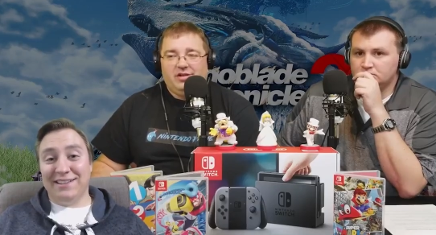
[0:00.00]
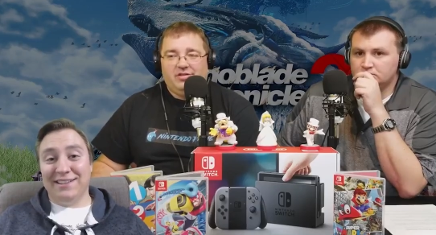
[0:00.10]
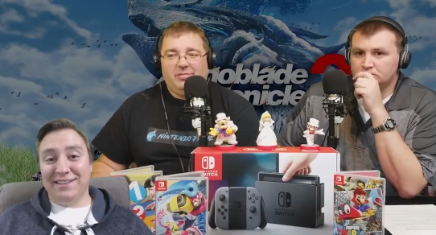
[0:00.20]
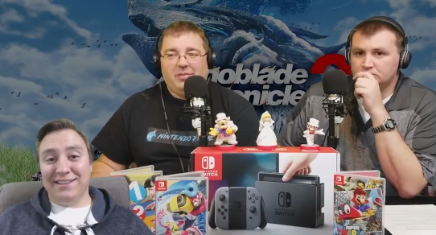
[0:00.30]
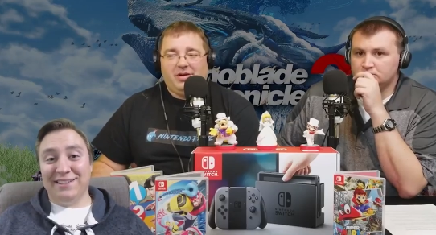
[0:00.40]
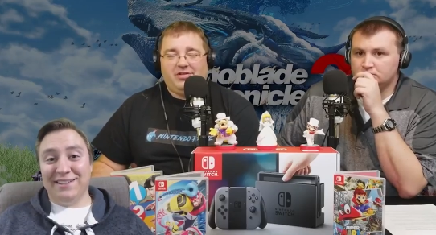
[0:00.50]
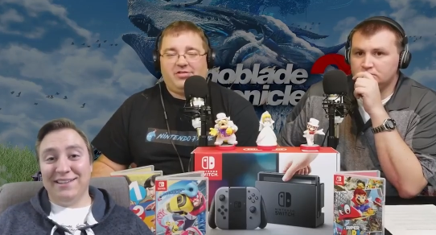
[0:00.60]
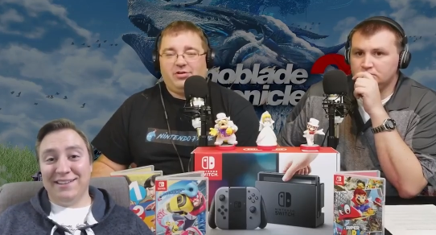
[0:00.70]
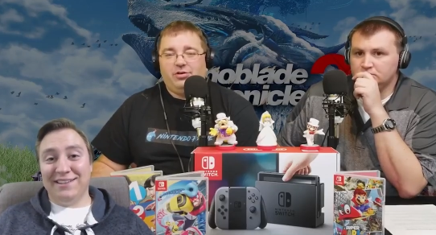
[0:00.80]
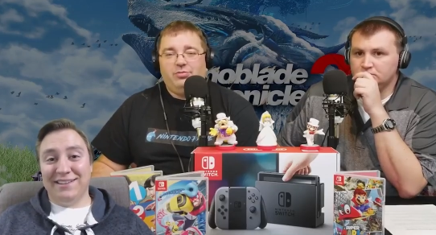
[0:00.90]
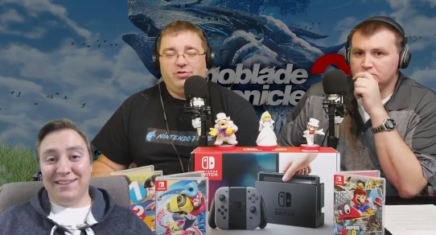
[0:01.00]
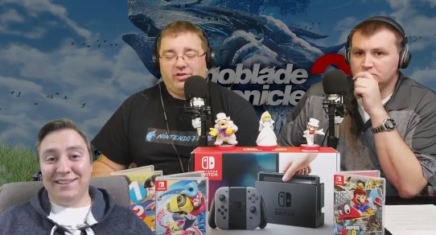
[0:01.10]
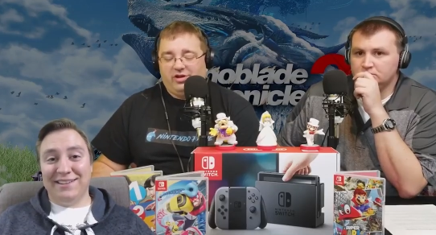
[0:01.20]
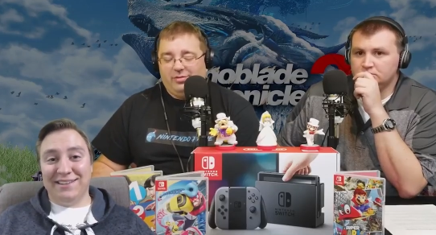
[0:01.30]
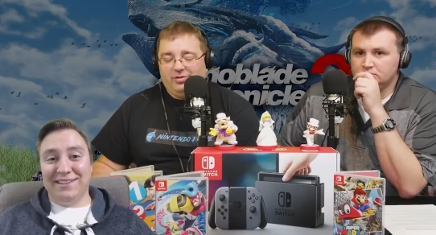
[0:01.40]
Speaker 1: made by the Sony
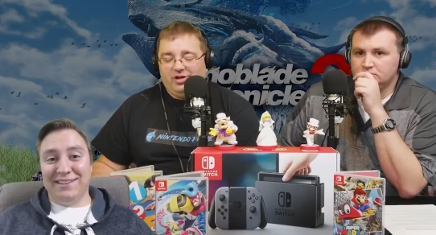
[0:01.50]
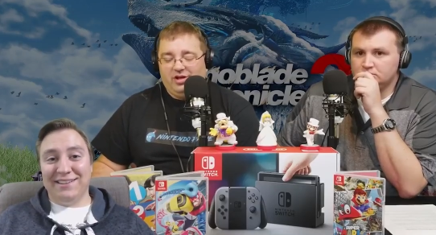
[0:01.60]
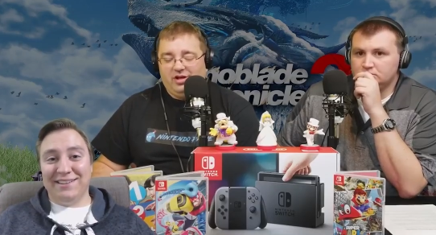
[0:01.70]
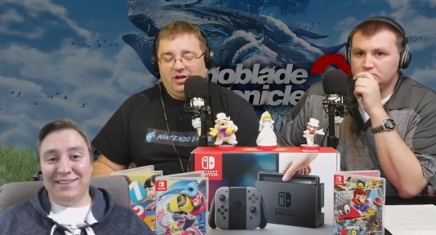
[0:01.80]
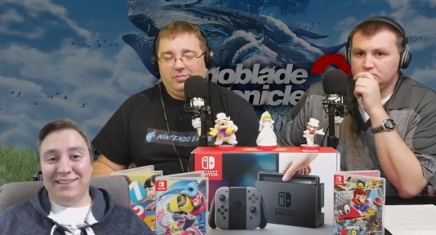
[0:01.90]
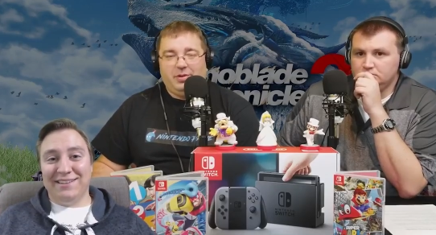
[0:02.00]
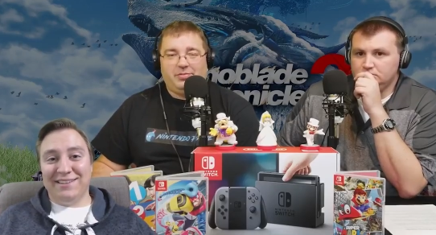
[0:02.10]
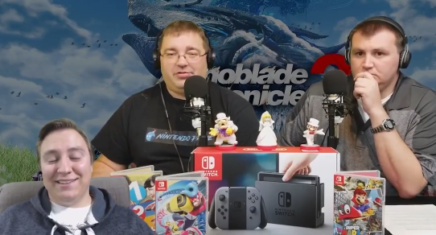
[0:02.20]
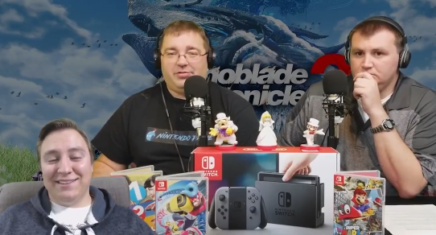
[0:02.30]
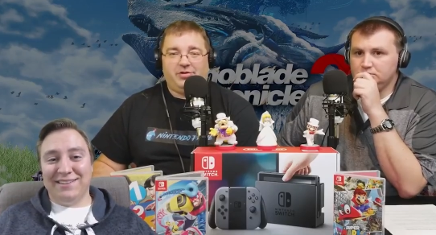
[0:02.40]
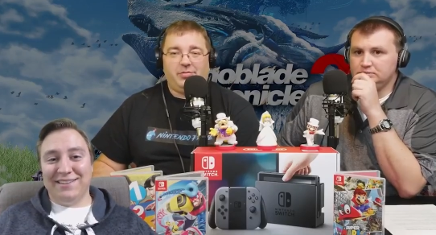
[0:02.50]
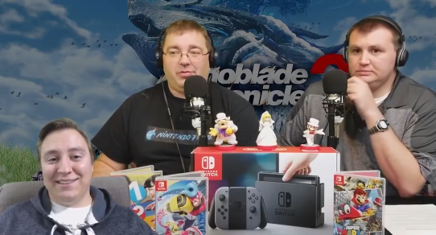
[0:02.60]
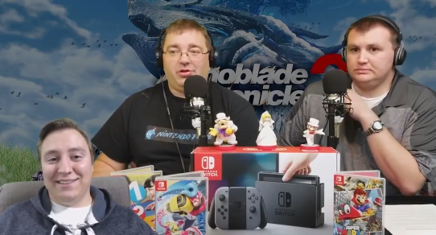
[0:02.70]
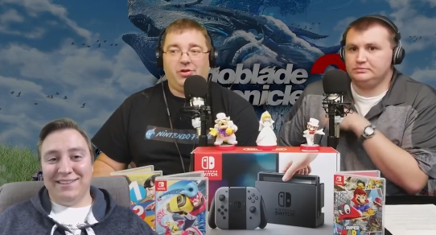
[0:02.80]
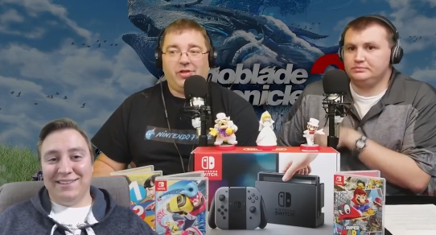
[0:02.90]
Music Company. Some
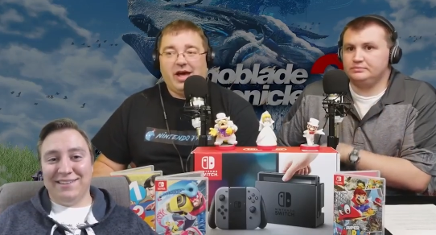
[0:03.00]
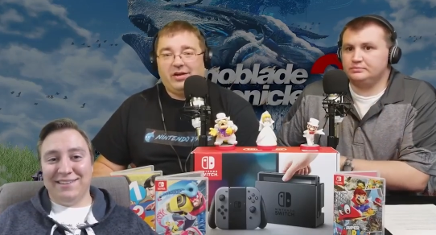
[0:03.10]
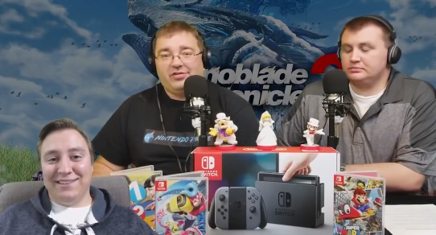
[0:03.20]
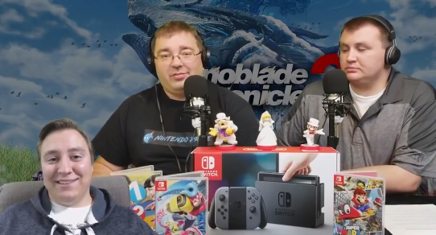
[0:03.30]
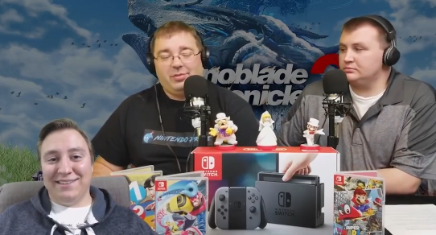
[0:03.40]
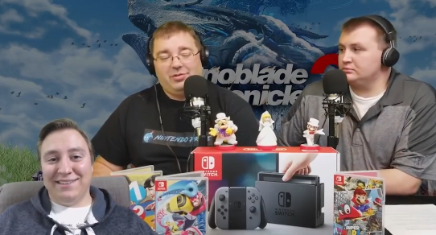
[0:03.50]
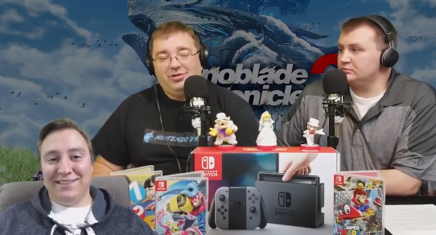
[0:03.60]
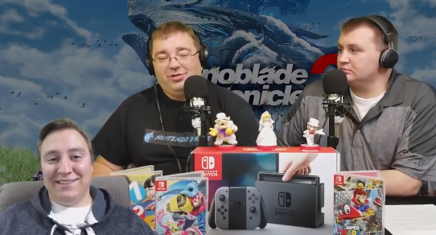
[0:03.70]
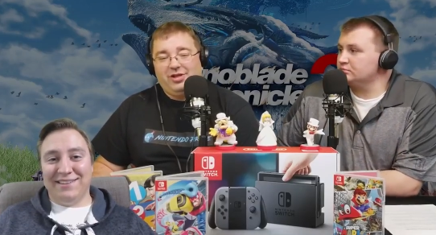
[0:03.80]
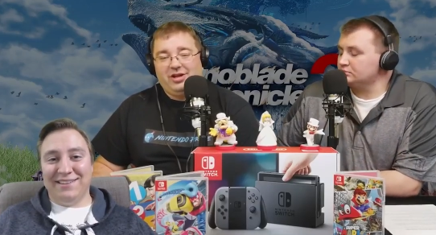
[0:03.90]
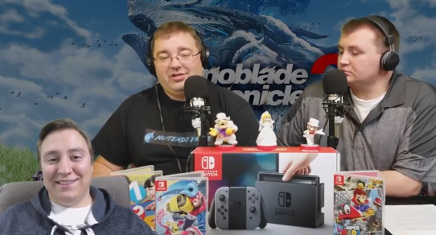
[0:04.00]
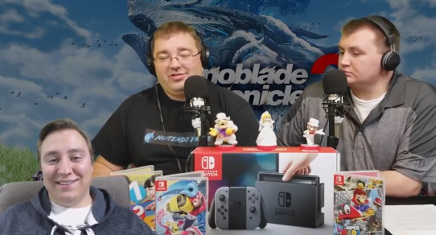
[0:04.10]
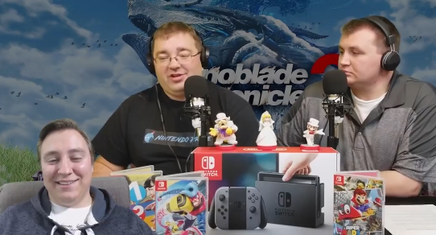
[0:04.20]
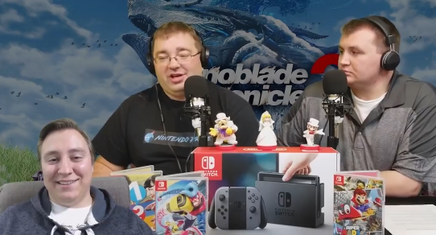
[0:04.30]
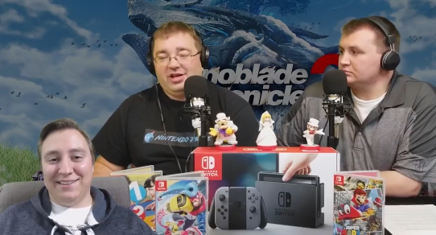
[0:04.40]
people know that, and some people know that
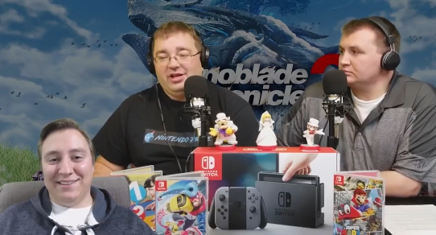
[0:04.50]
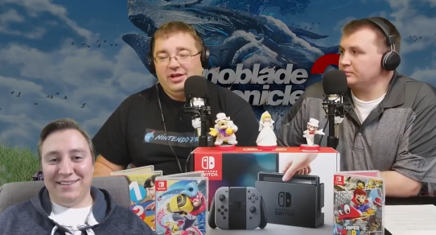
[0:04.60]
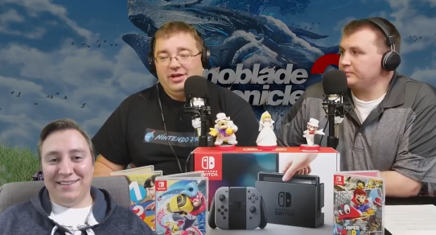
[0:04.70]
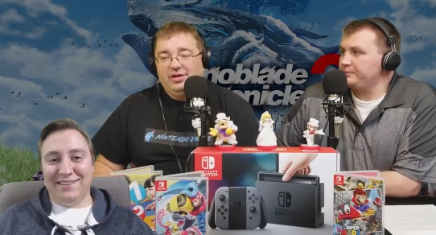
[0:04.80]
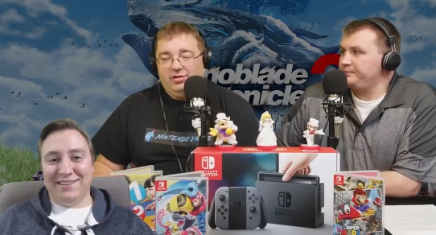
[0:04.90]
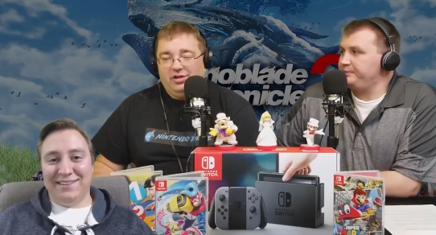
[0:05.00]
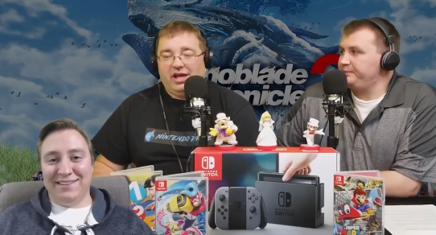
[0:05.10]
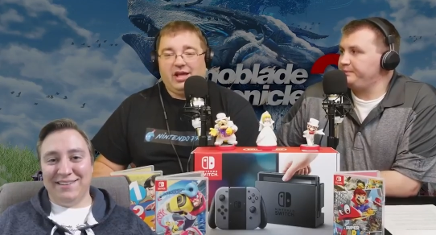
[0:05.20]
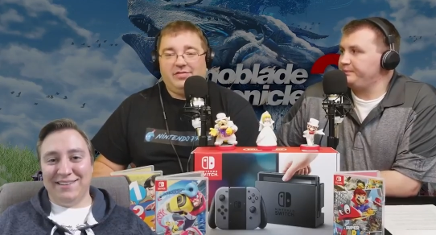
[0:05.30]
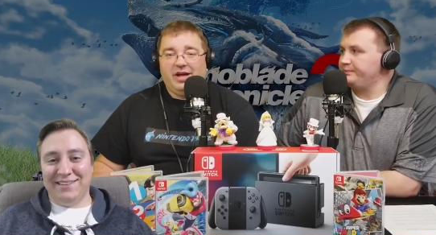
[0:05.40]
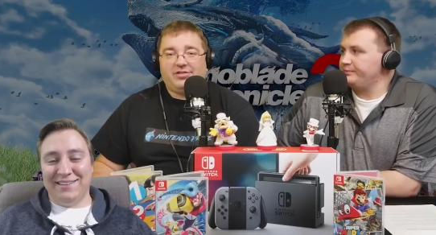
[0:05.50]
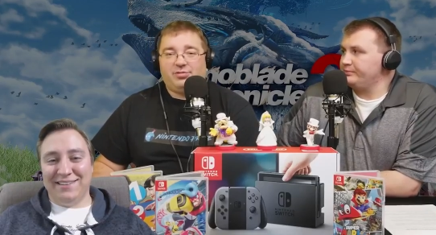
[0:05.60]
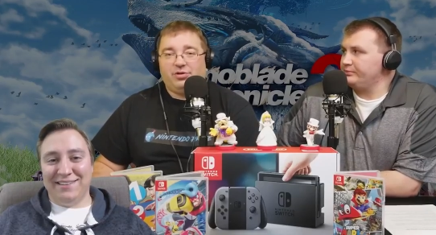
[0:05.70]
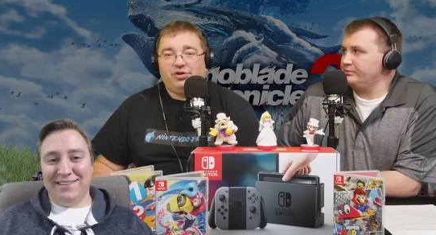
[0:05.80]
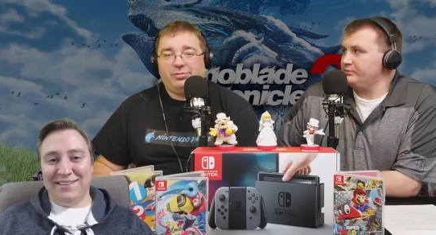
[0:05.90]
it's like Advance
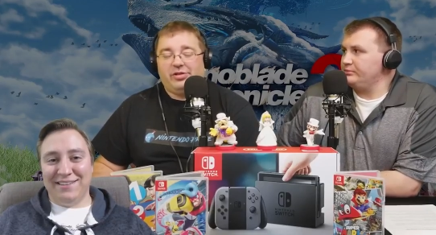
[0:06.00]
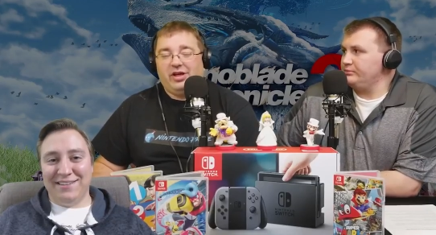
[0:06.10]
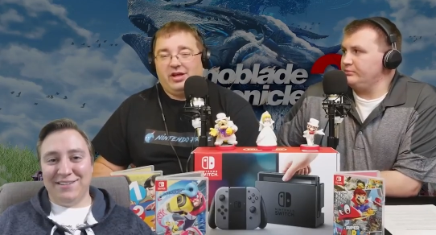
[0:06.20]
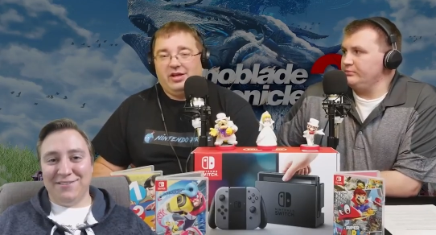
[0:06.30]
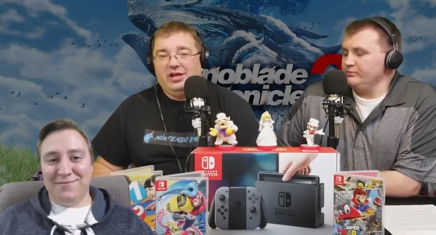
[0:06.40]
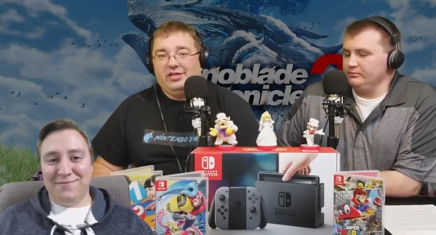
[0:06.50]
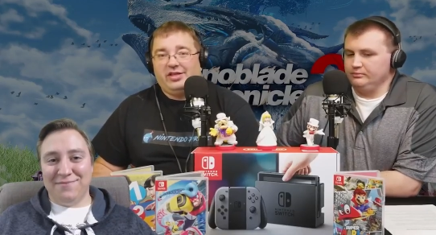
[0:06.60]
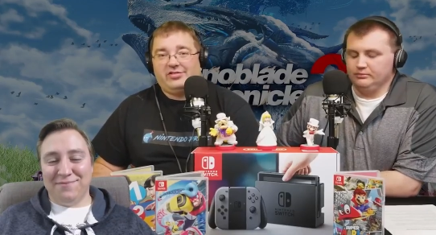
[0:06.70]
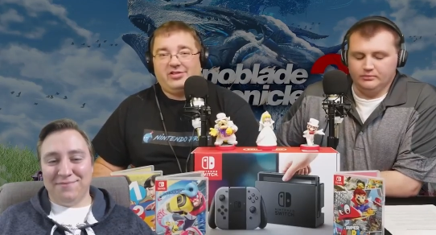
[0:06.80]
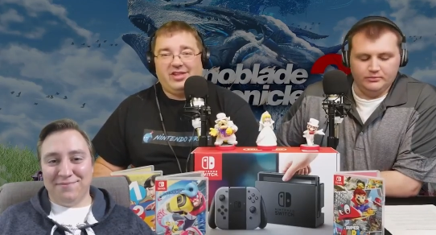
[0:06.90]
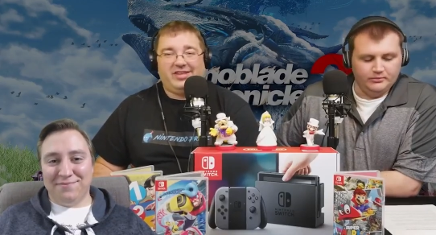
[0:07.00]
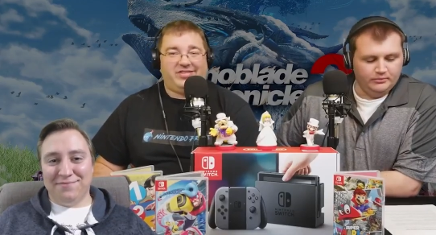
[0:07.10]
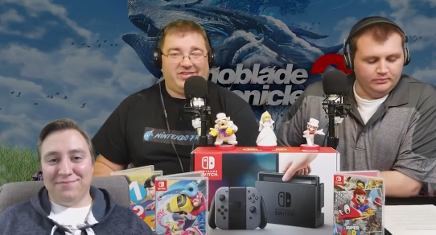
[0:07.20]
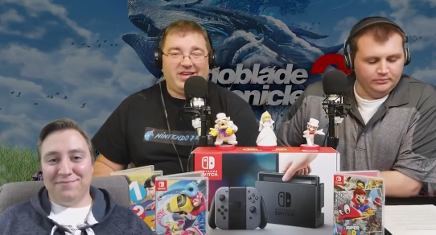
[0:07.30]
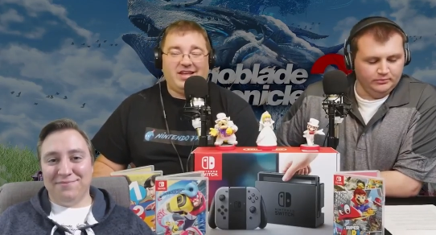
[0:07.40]
Wars. But like until they
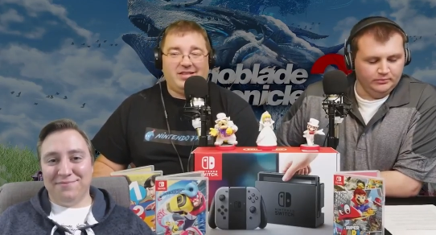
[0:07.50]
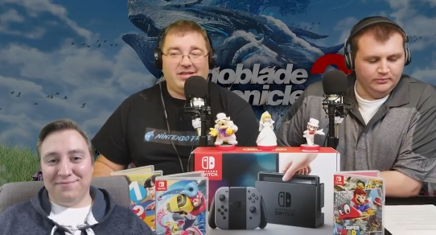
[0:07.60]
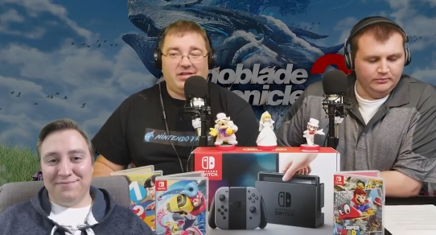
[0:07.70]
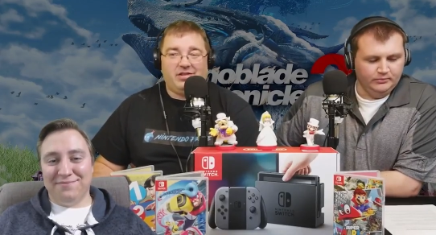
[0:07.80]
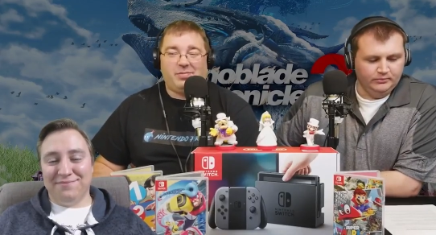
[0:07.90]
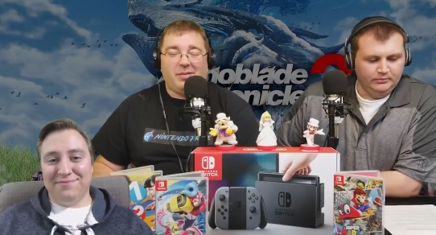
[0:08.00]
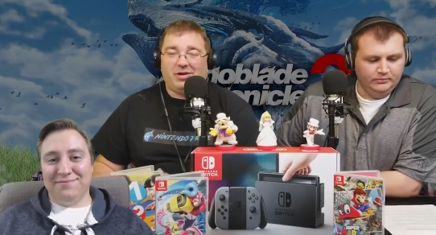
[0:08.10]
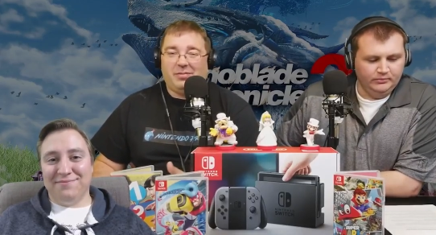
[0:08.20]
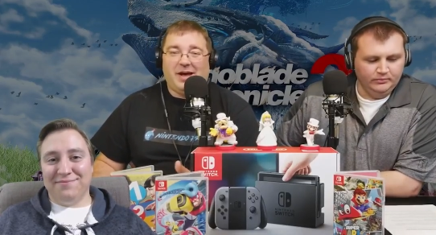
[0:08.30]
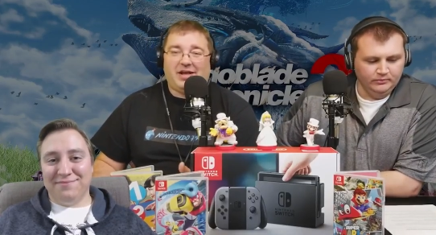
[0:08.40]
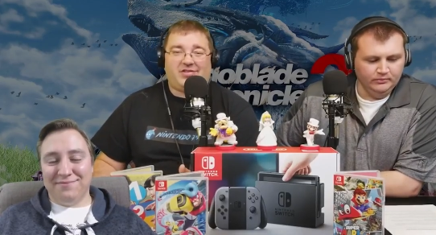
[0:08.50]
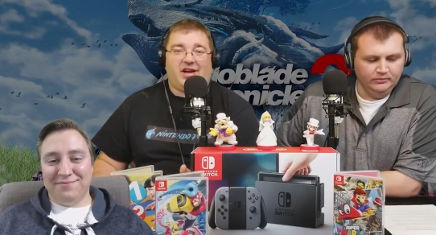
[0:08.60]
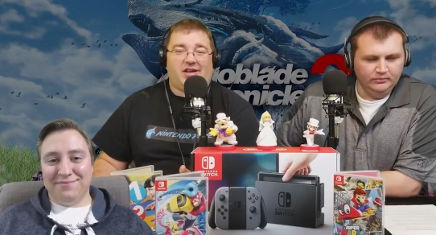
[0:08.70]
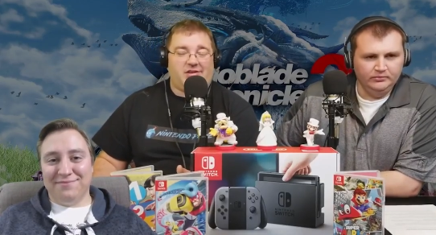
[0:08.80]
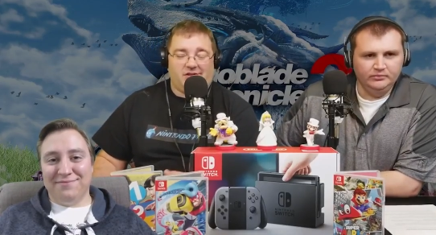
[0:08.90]
see it, they're probably going to pass
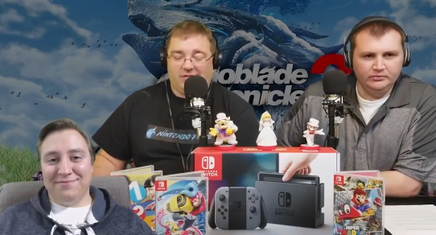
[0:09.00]
on it.